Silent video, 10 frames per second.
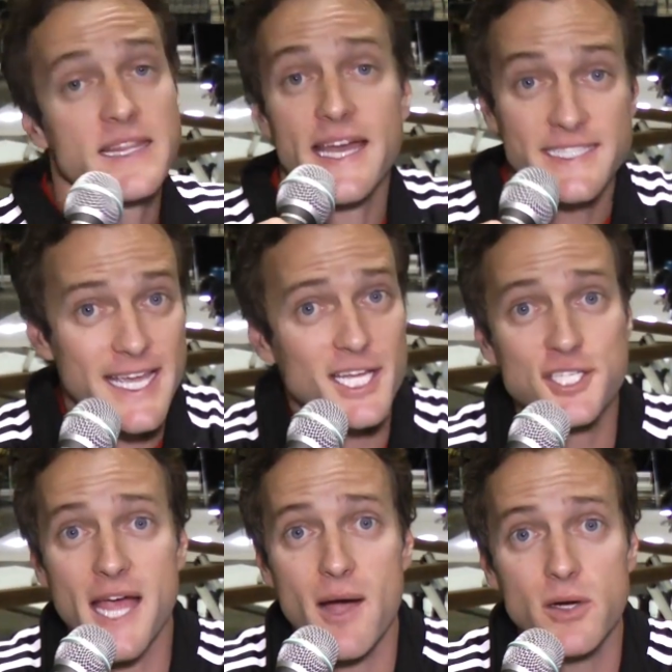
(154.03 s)
they take a
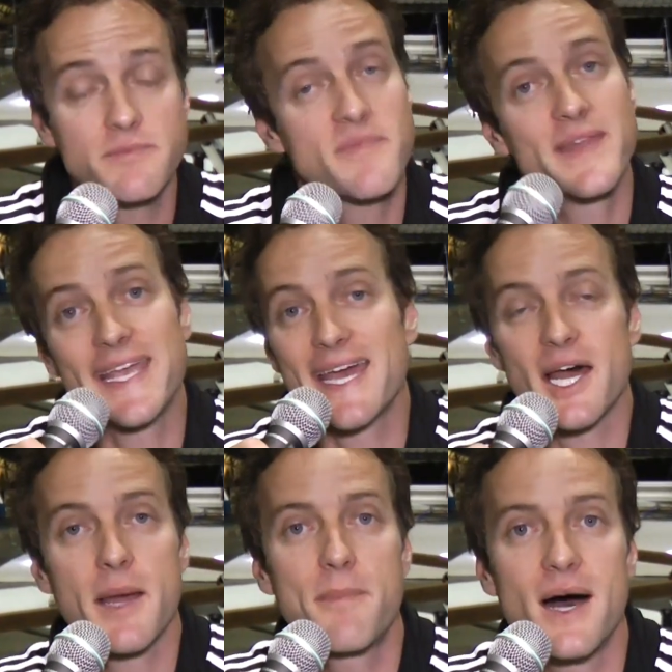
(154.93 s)
shower, they get
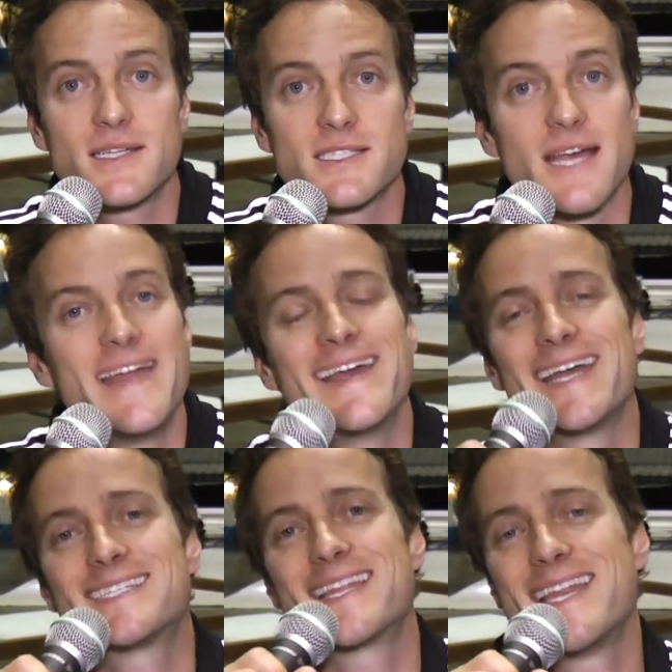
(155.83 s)
on a bus, and they
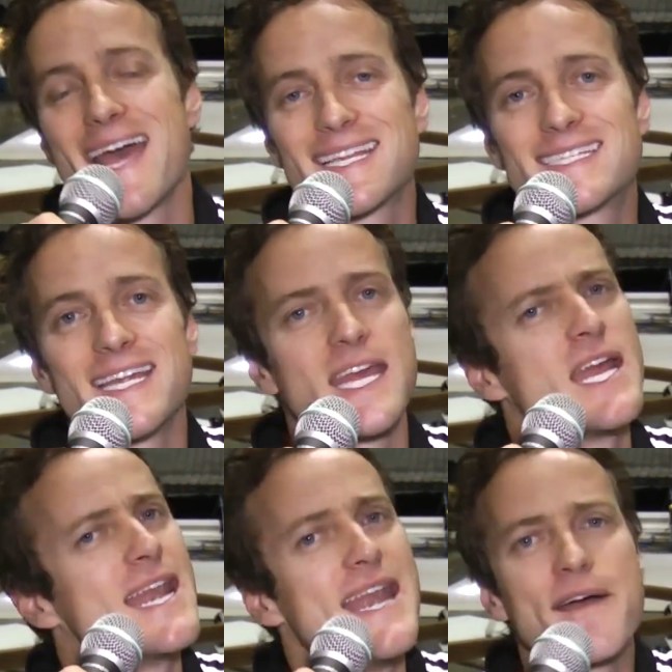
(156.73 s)
get to the next city,
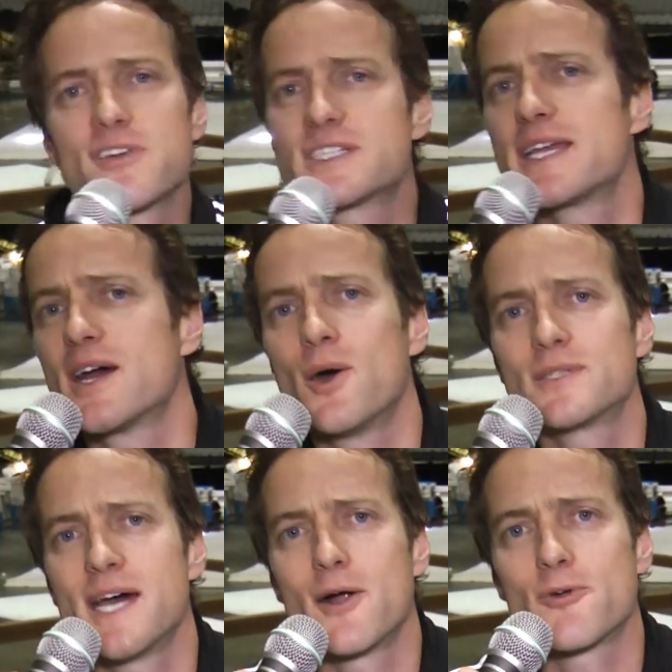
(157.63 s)
never seeing a
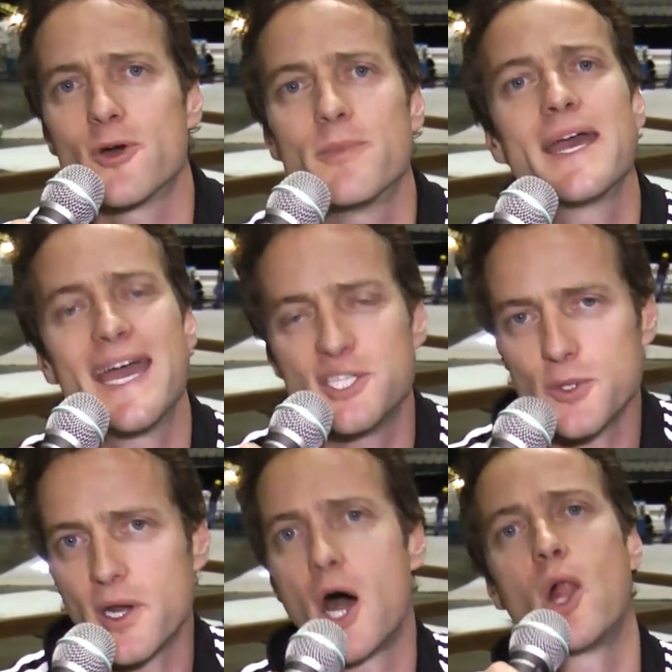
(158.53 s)
hotel room, and
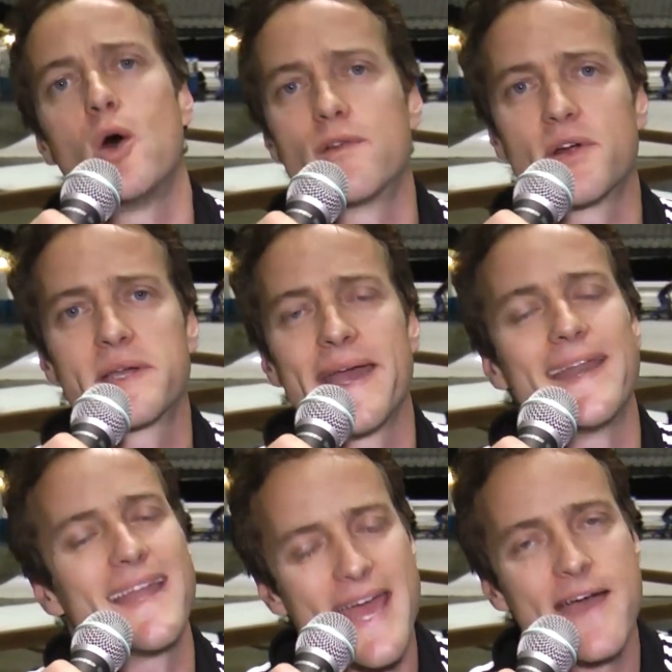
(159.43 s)
do it all over
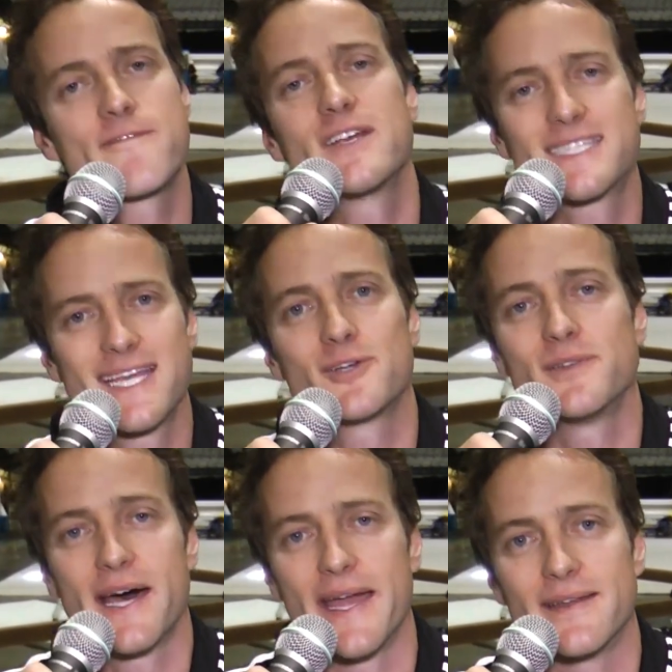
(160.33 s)
again every single
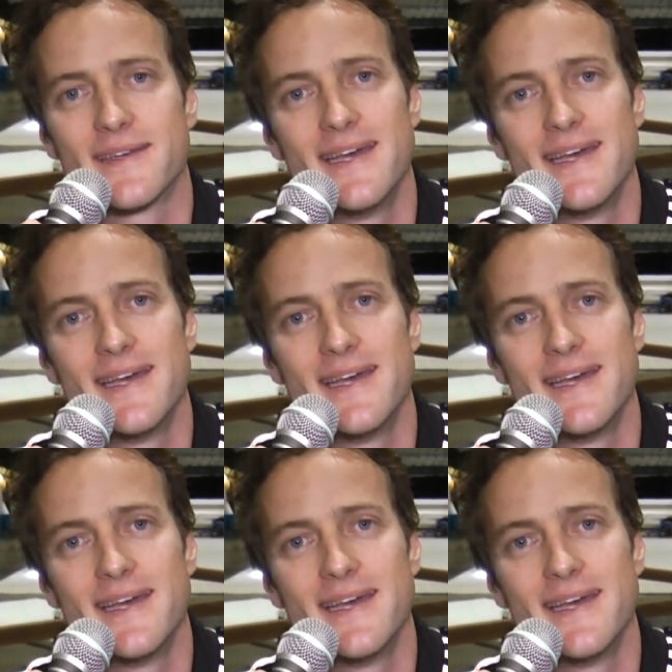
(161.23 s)
night.